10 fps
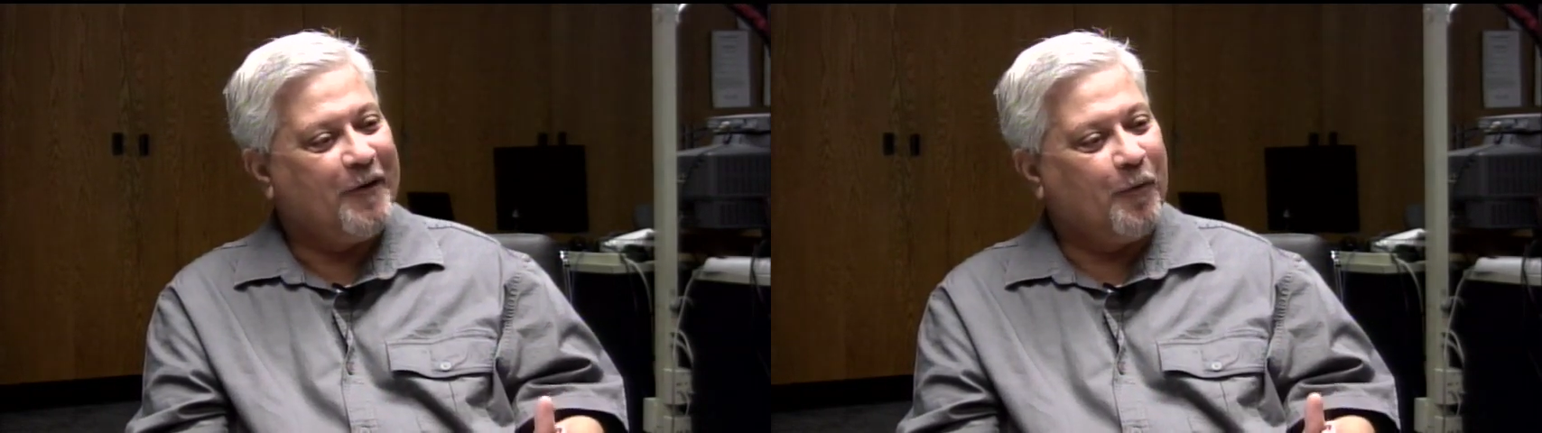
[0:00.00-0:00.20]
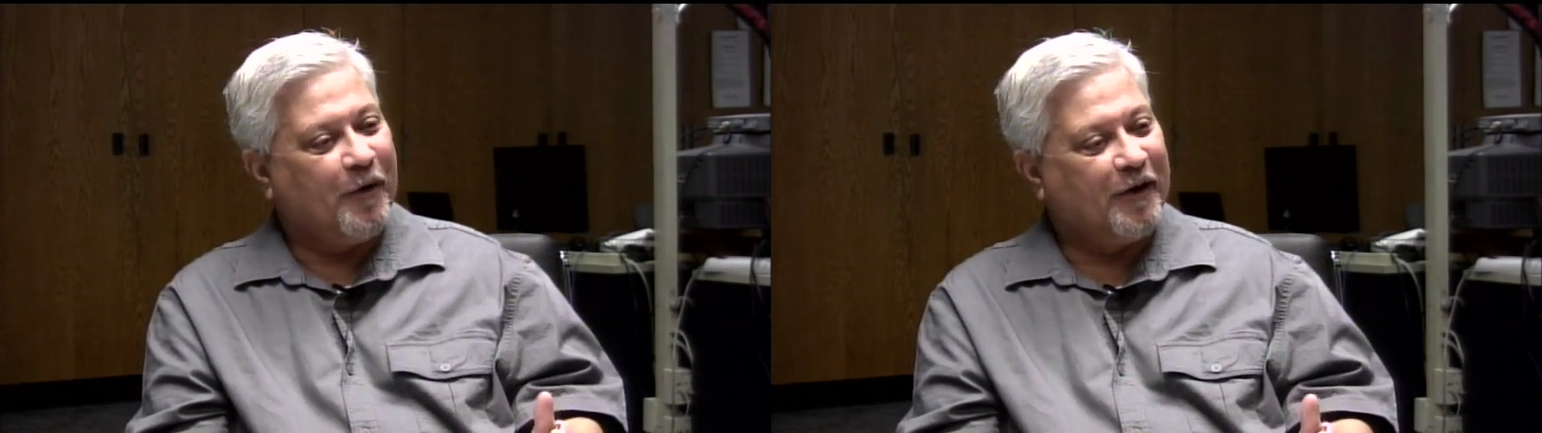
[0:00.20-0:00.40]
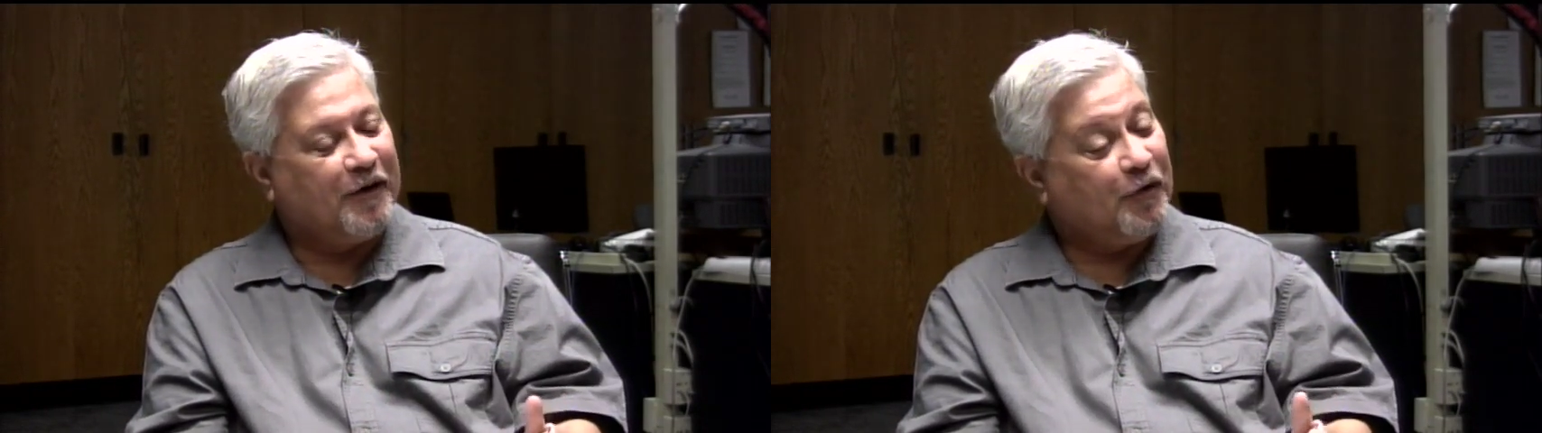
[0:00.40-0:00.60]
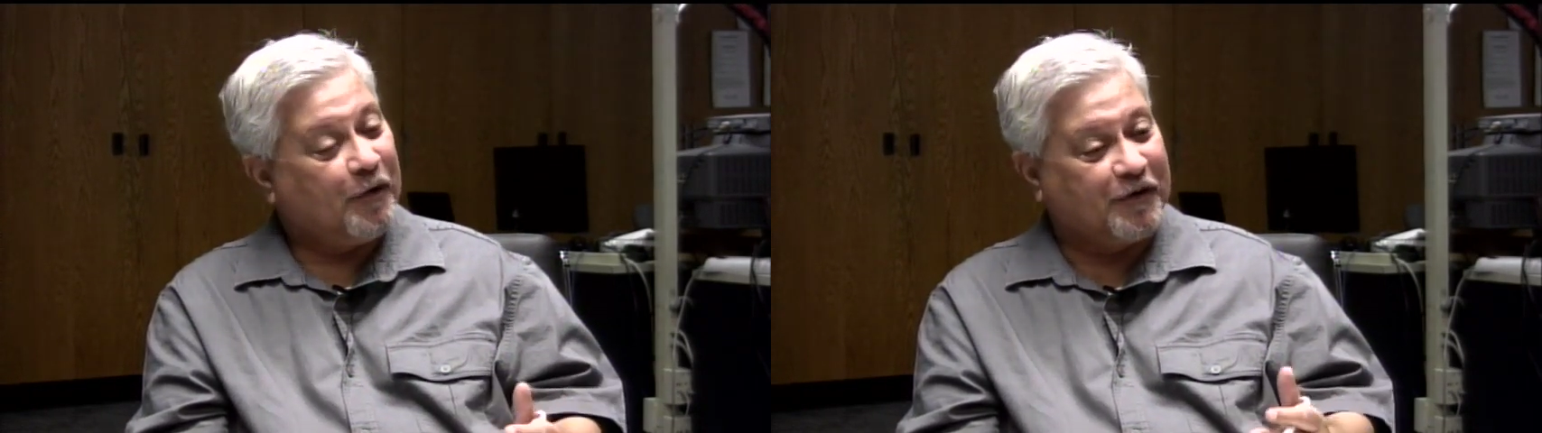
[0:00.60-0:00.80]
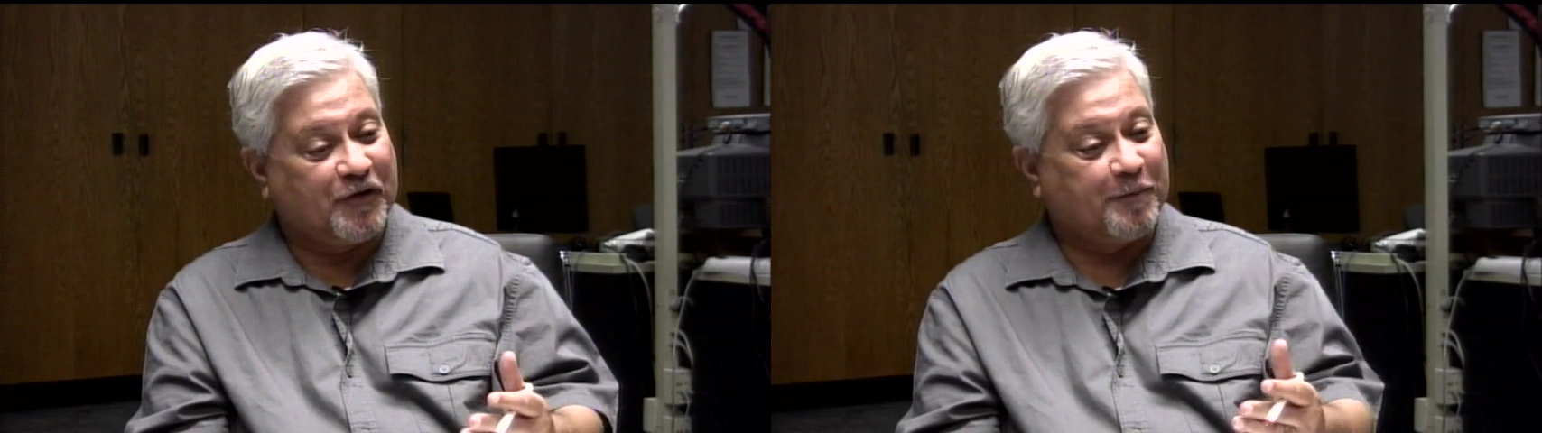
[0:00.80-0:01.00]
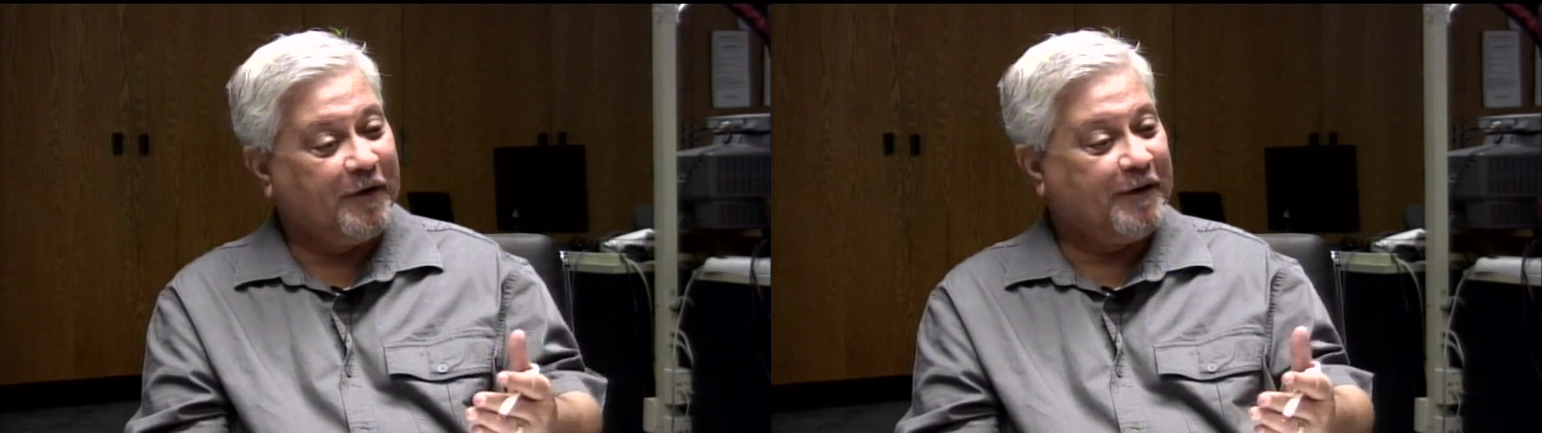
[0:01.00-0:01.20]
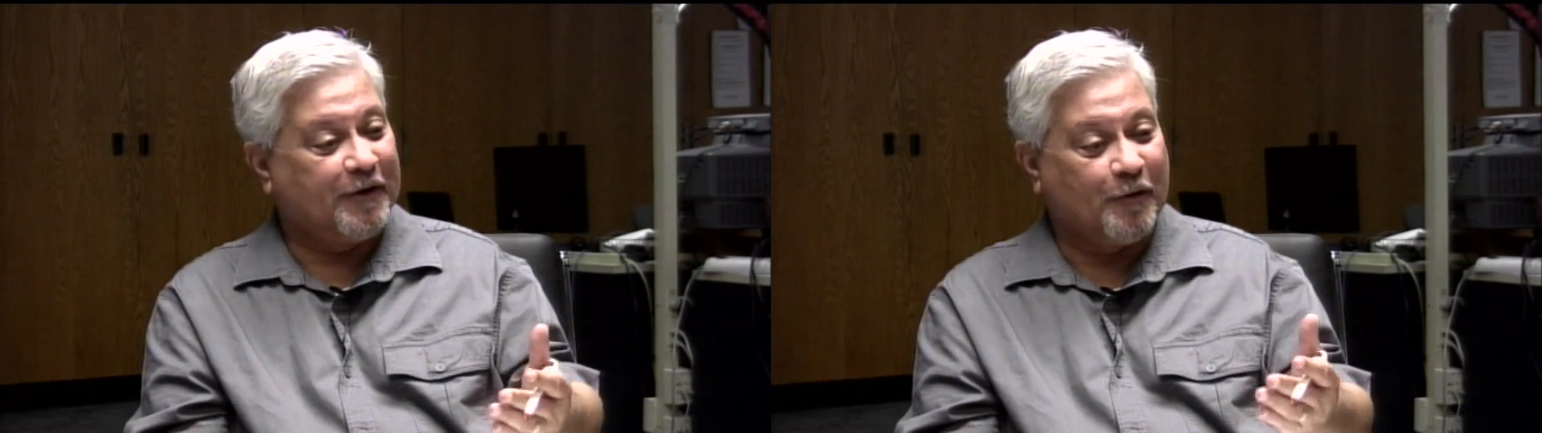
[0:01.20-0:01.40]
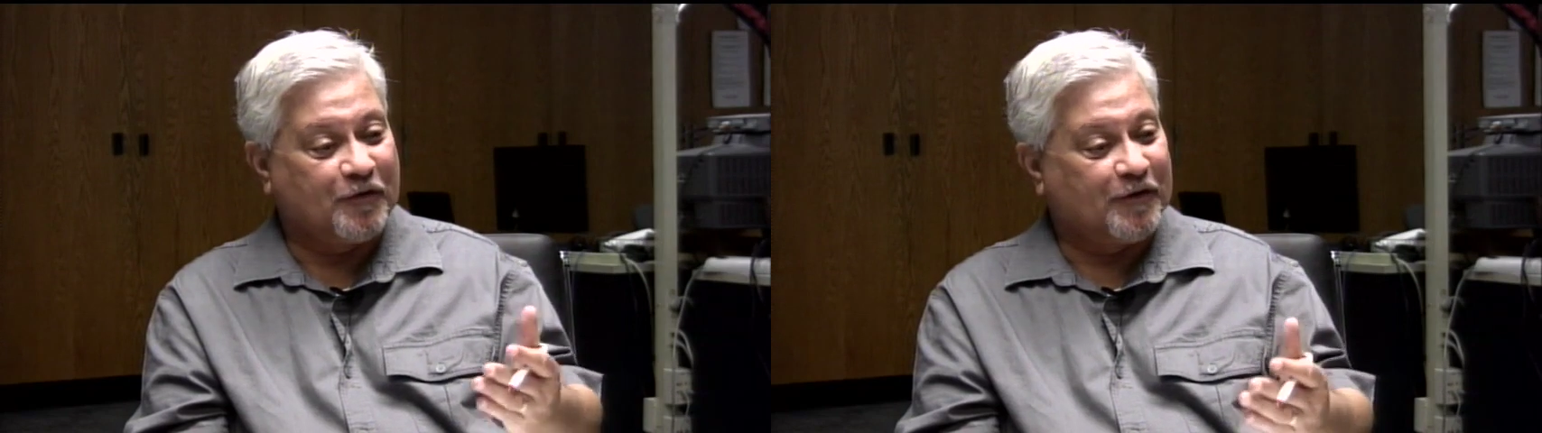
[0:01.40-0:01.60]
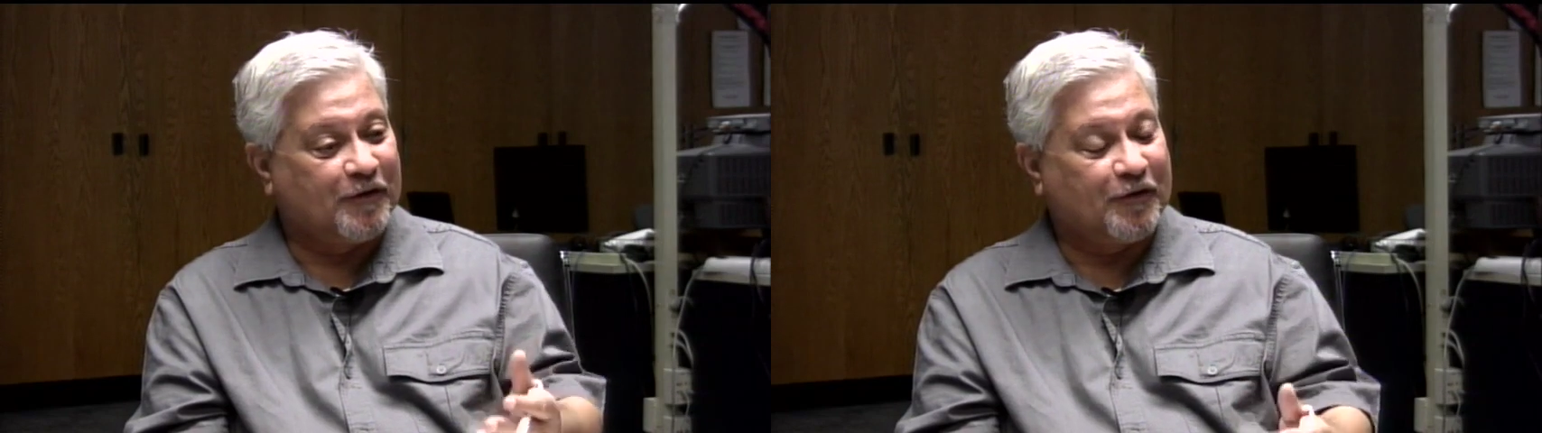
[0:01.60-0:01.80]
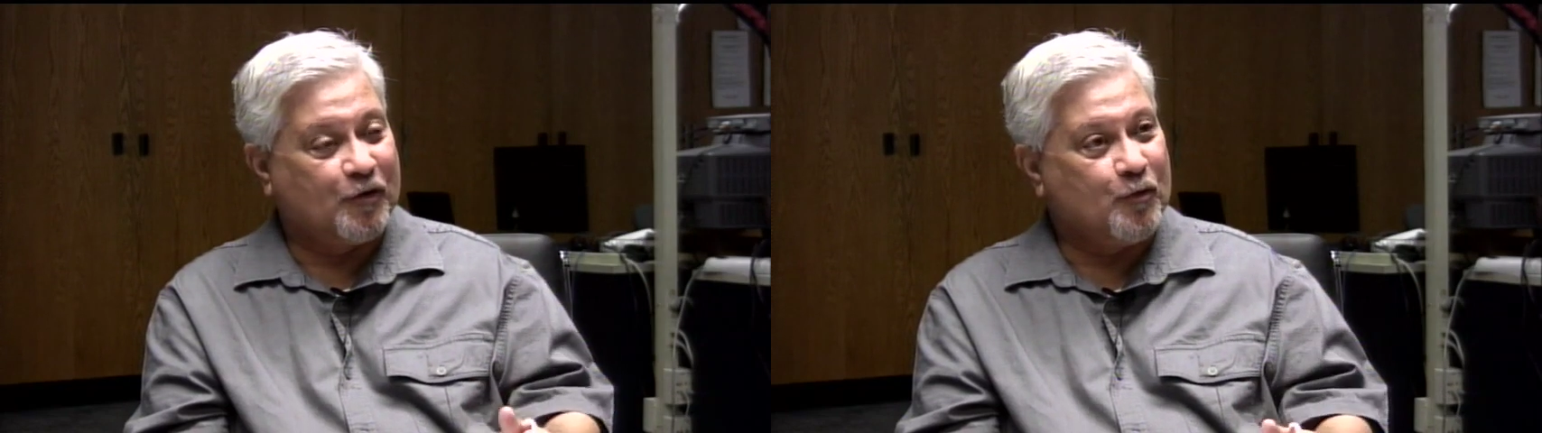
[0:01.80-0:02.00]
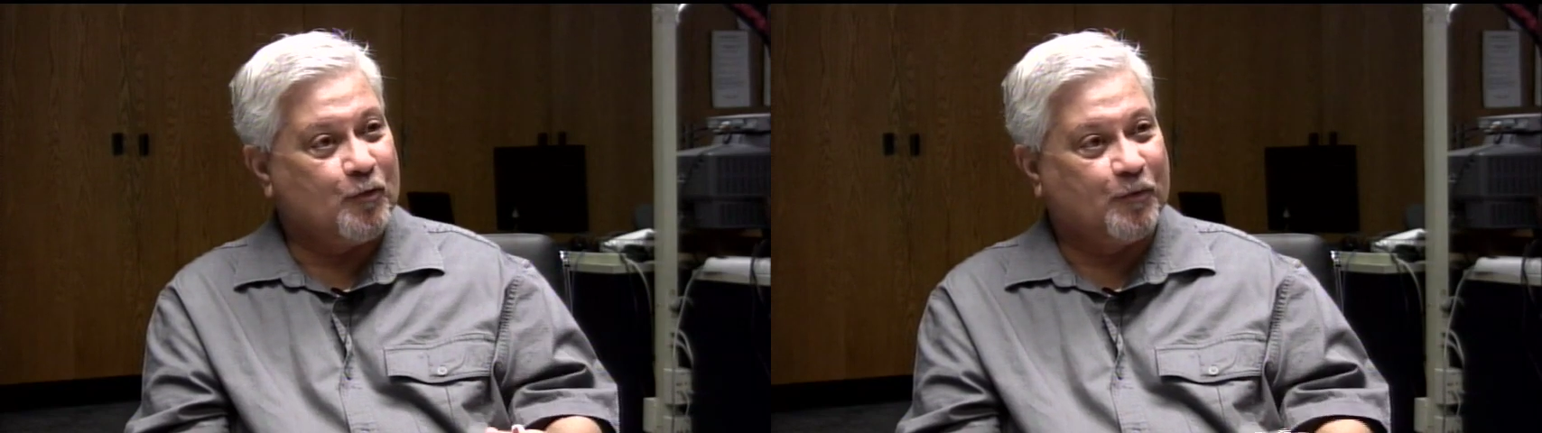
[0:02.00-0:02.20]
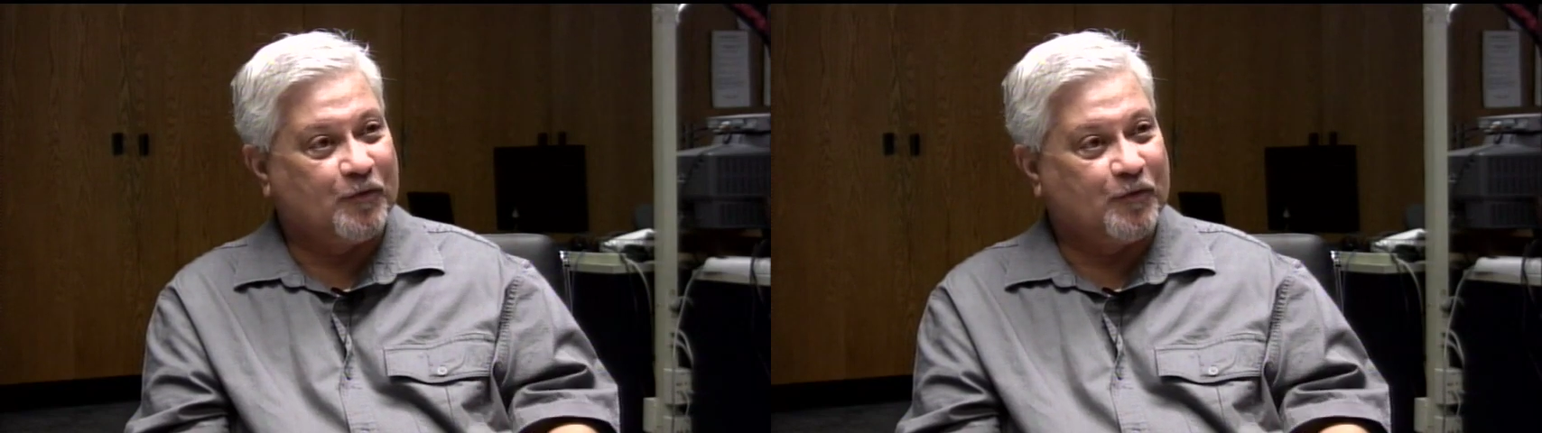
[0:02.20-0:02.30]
where you could split those into 2